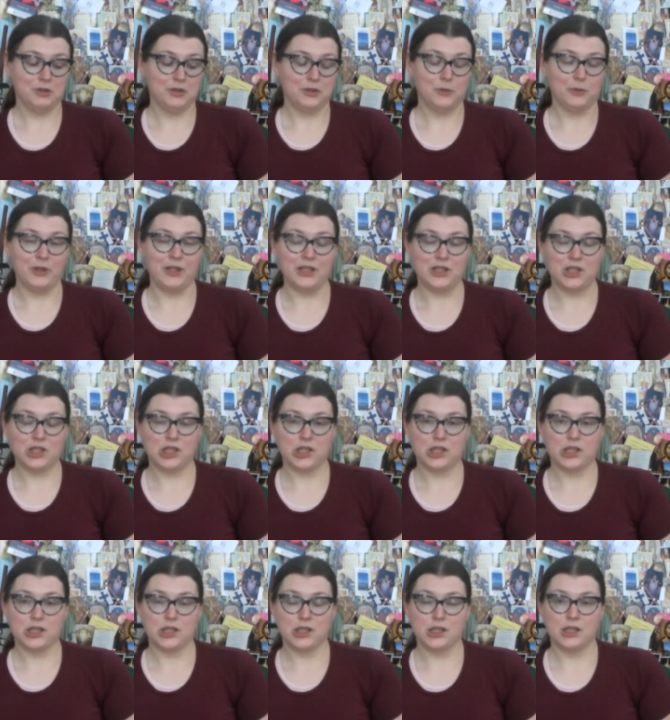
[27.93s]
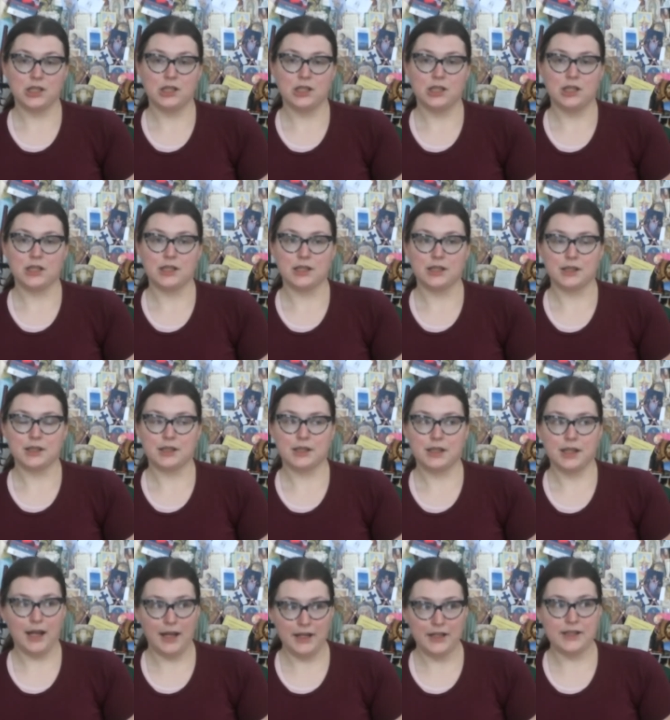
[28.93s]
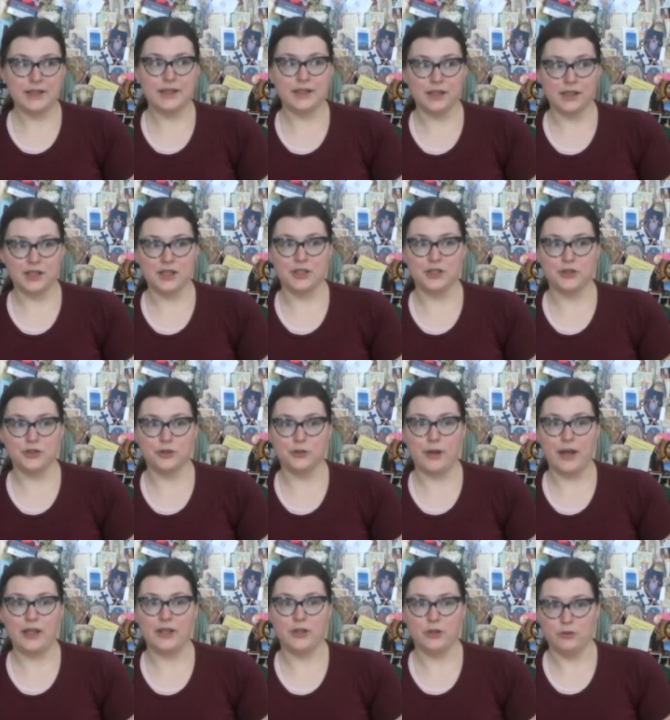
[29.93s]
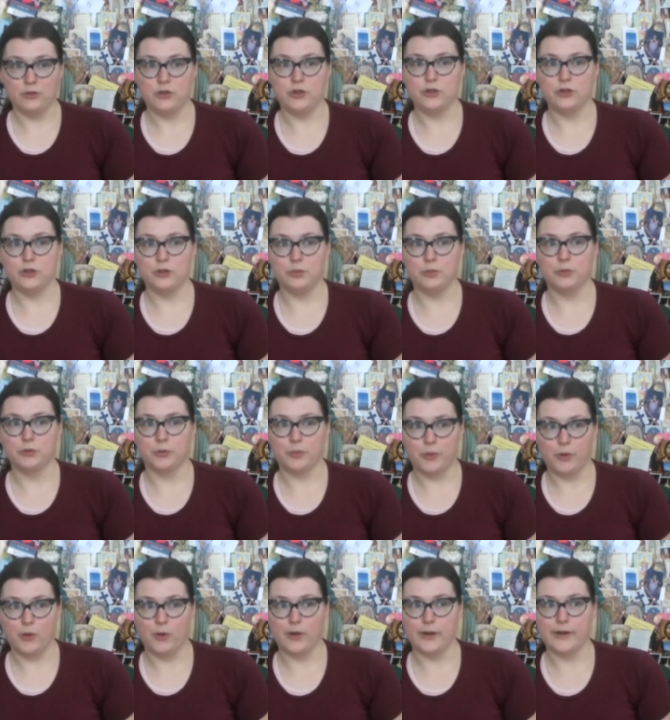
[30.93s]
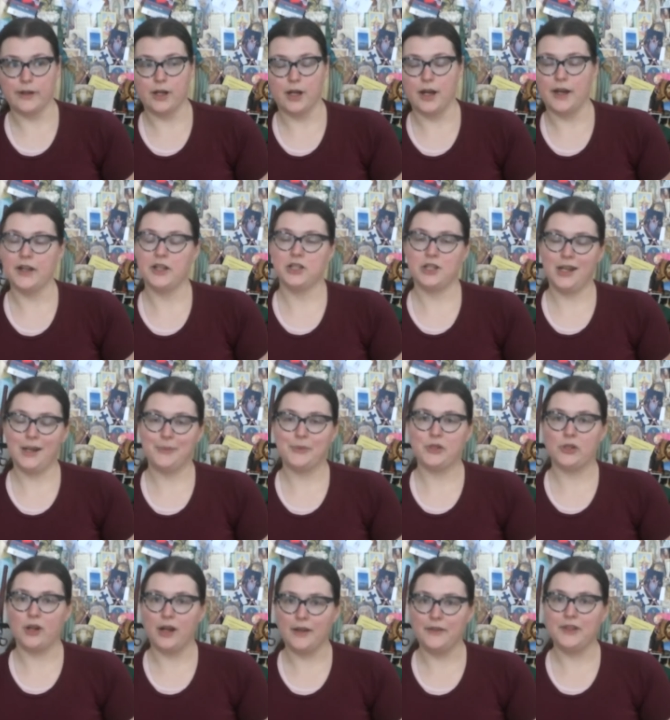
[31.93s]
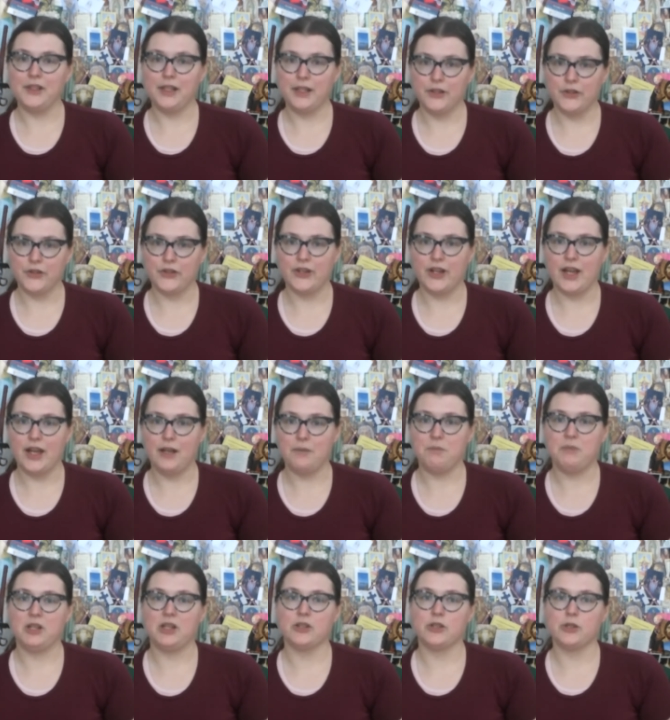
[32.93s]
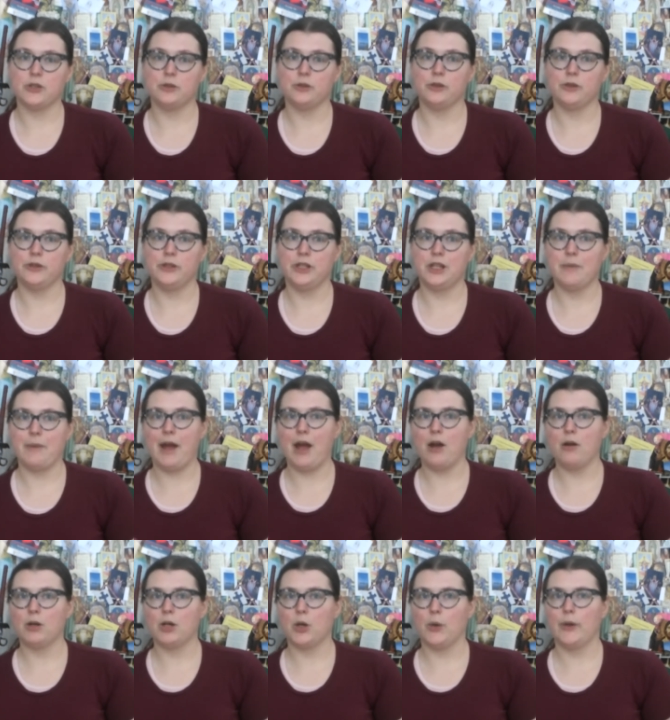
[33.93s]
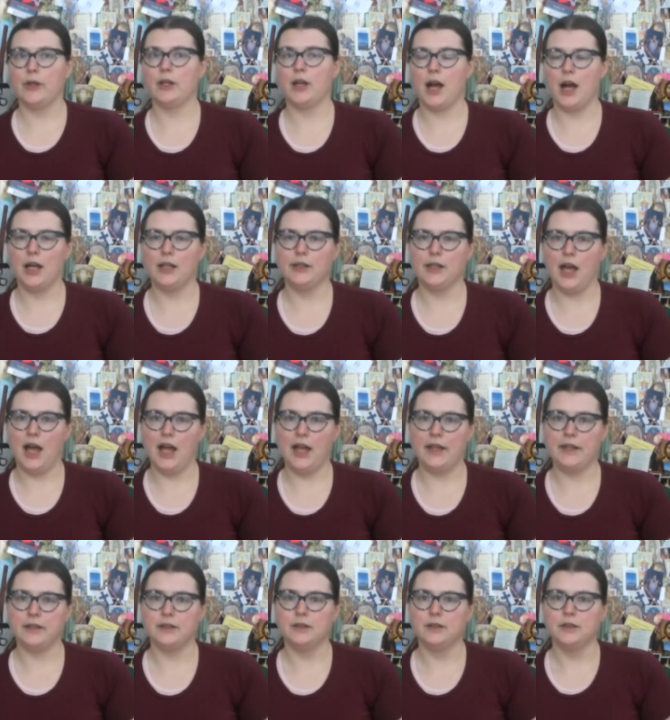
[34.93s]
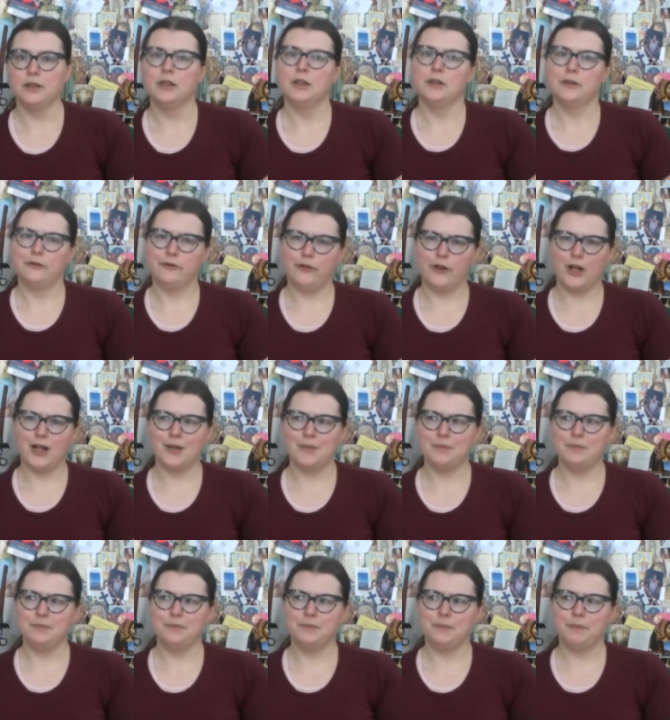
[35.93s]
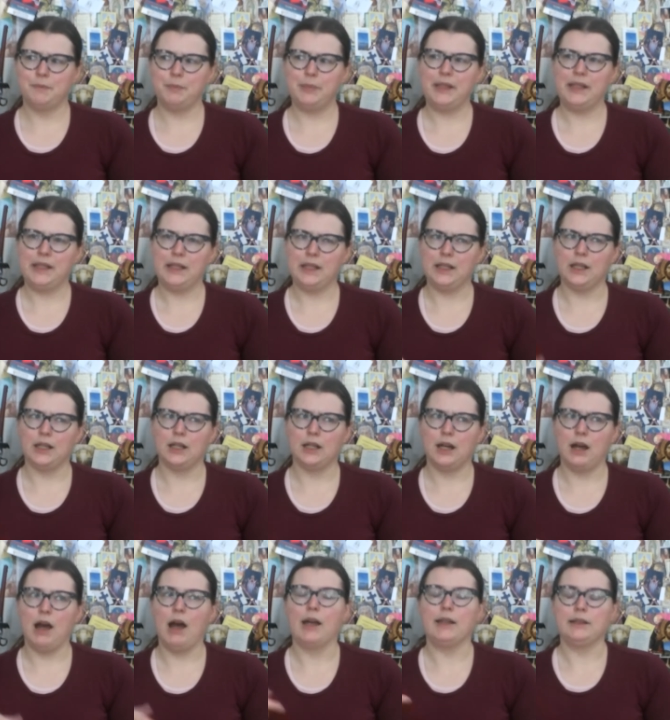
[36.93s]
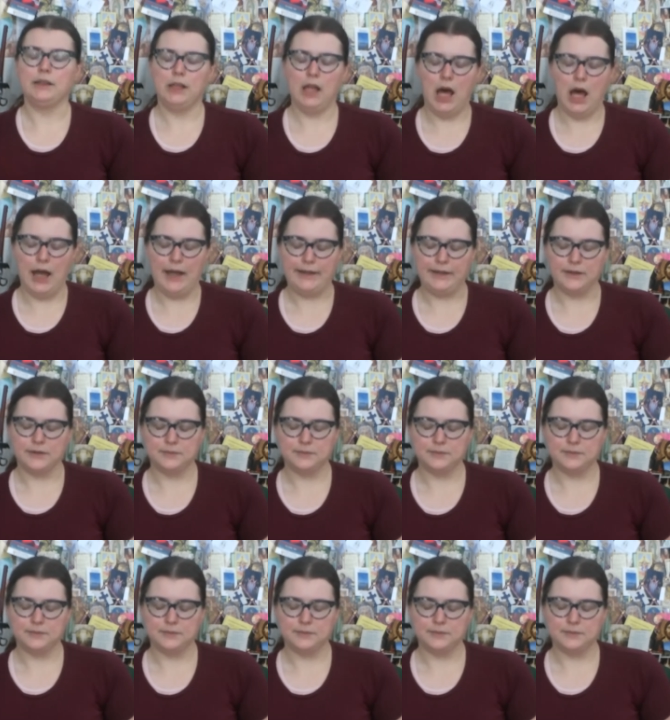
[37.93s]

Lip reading: which kind of silly to do a YouTube report on a chapter on the internet because you're learning about going online from being online.